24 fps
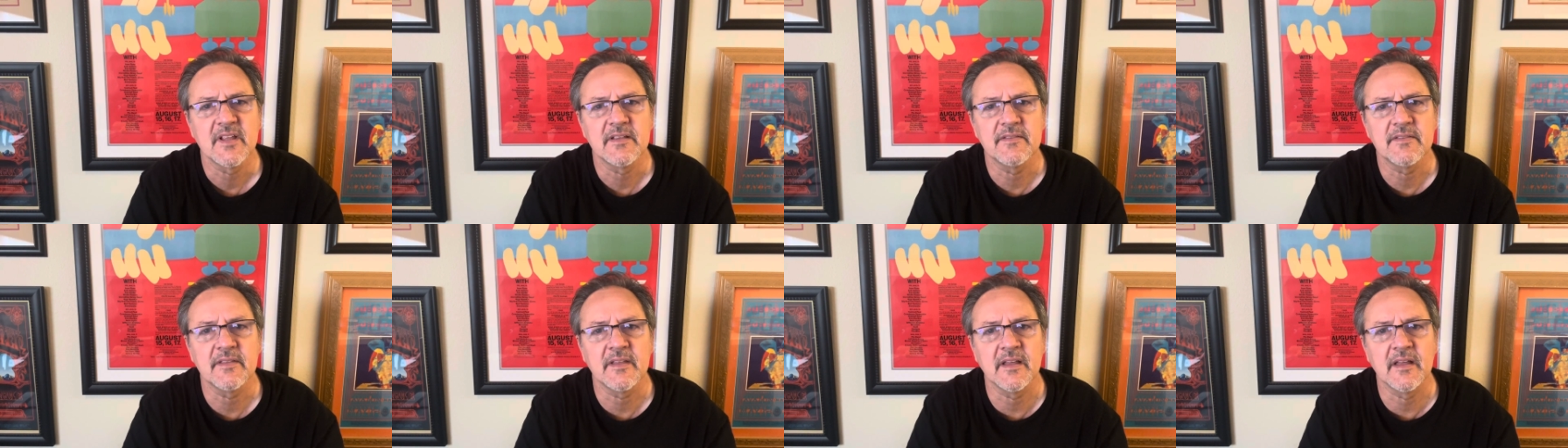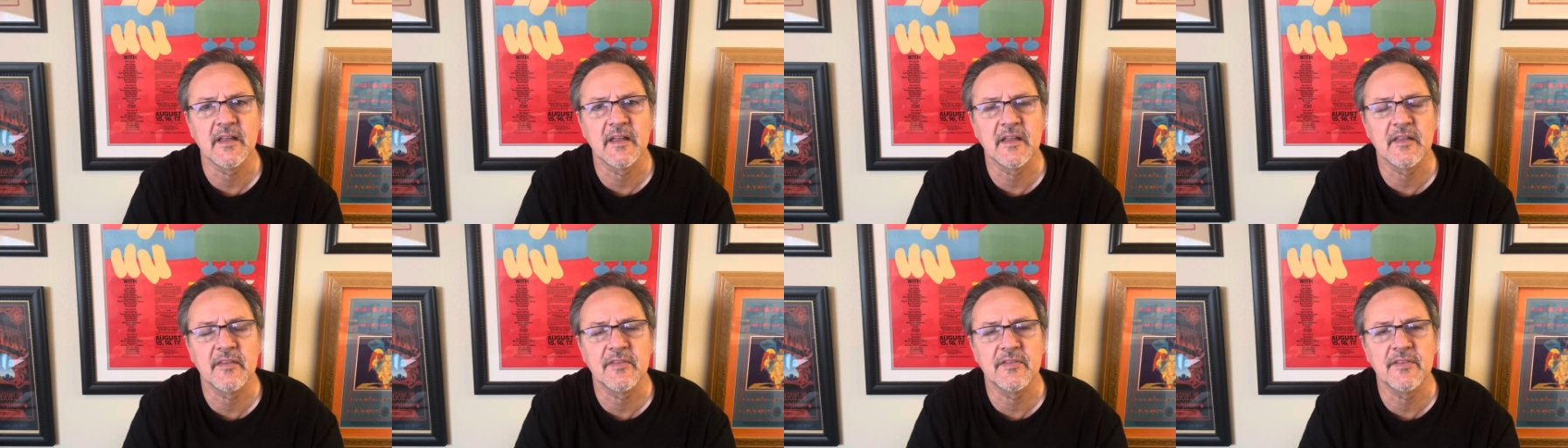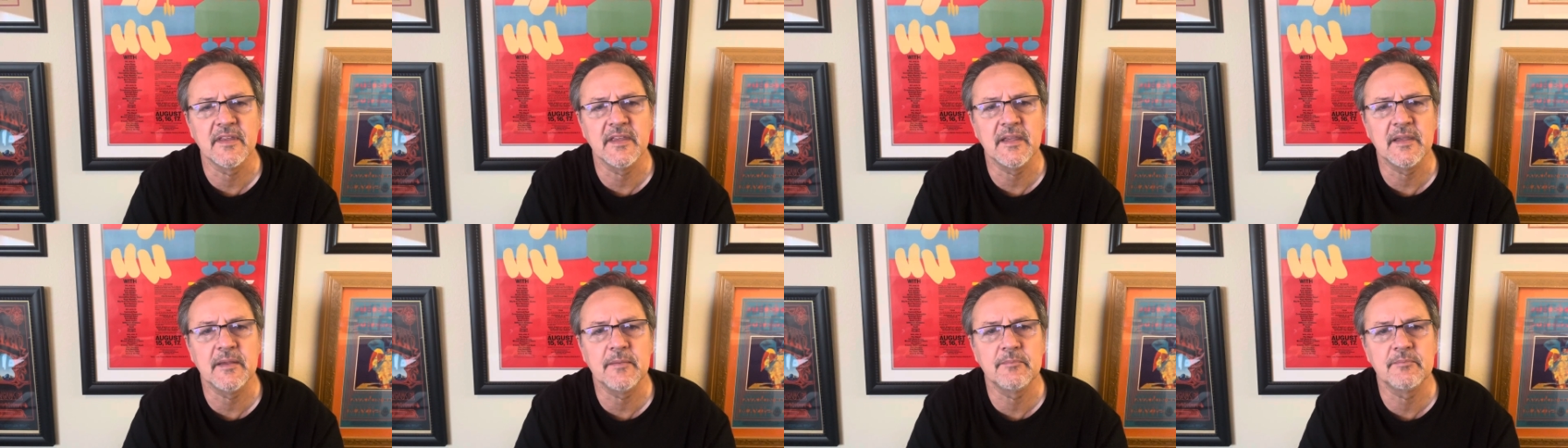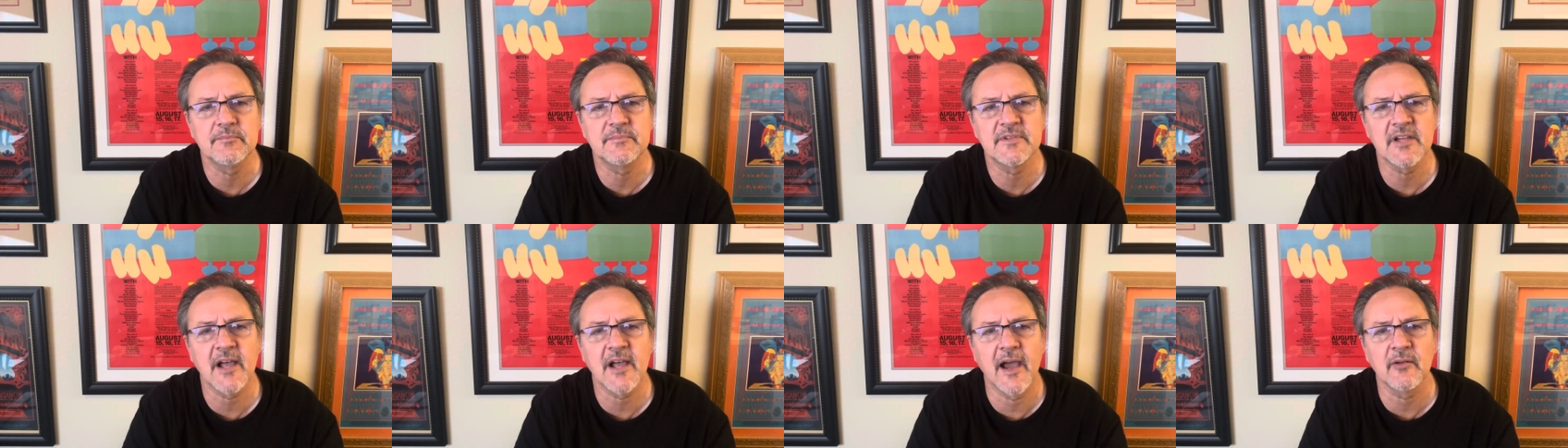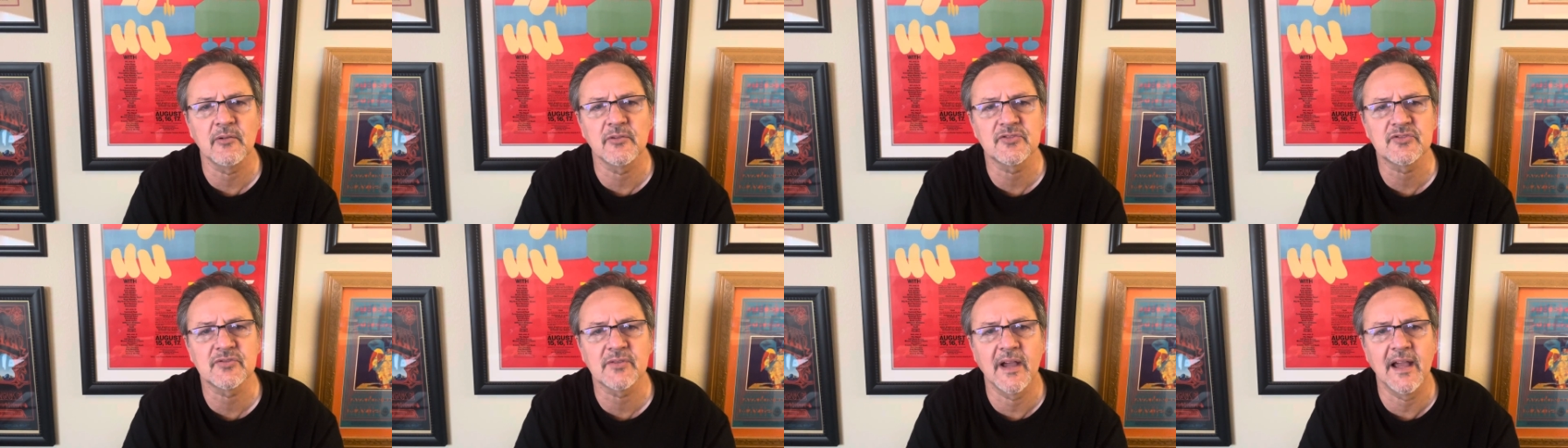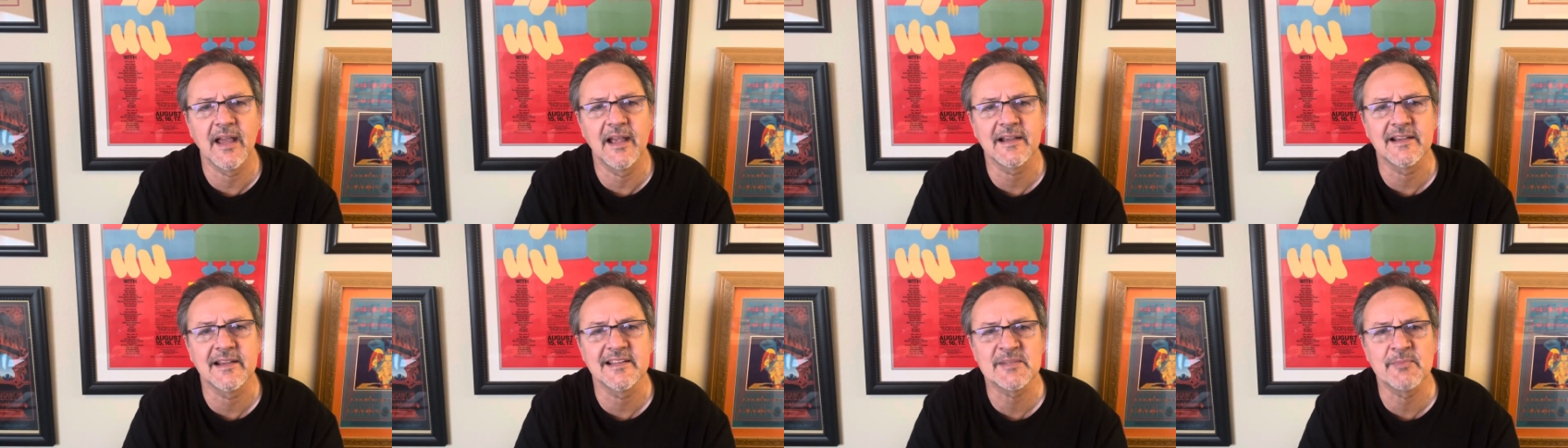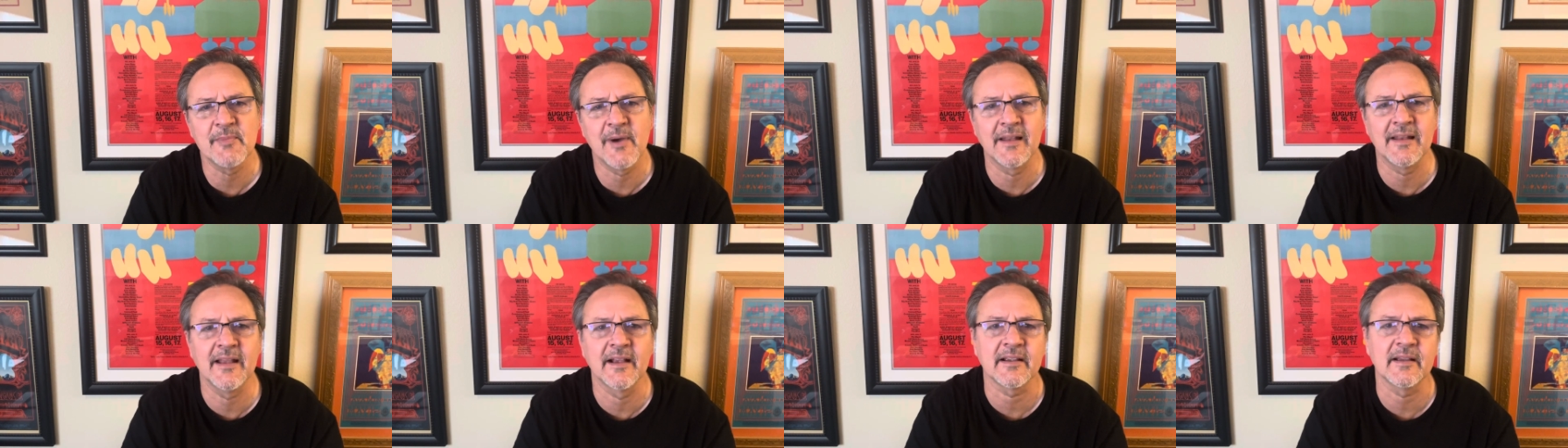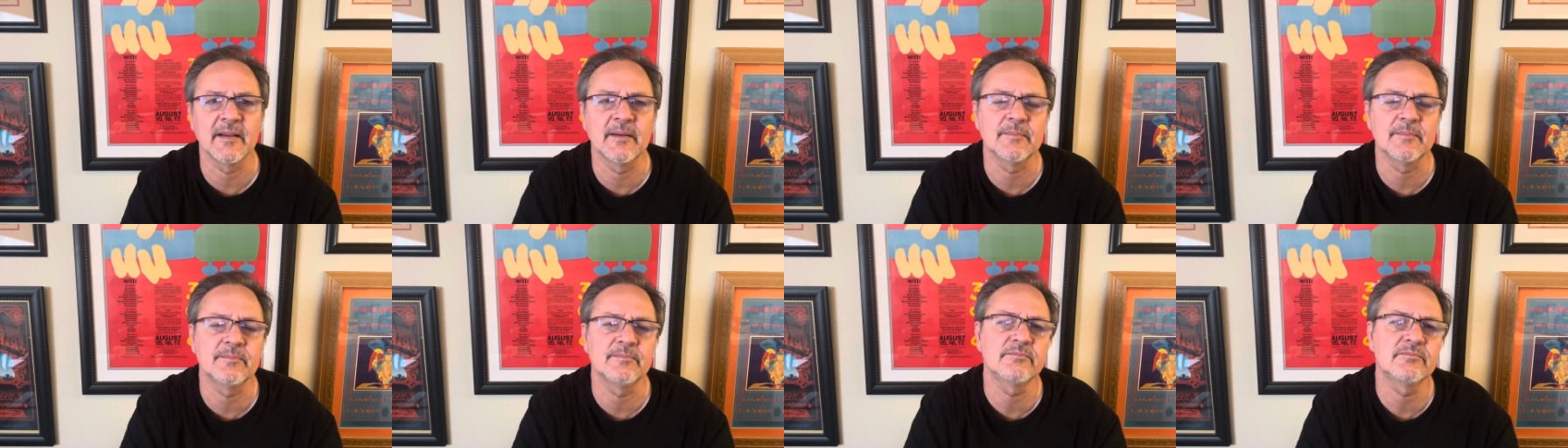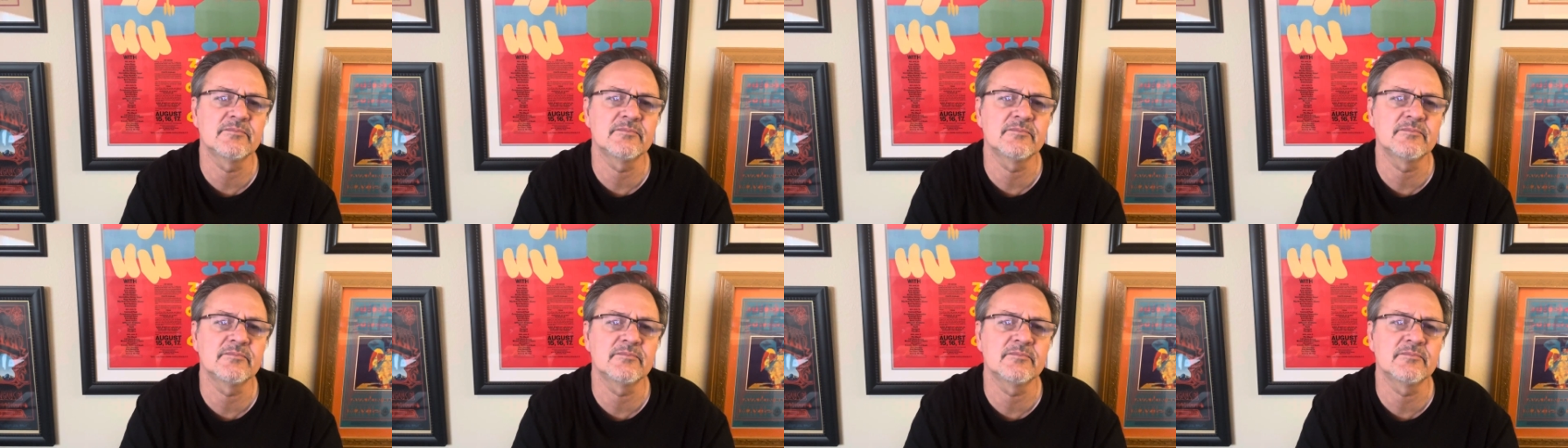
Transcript: The title track is about like a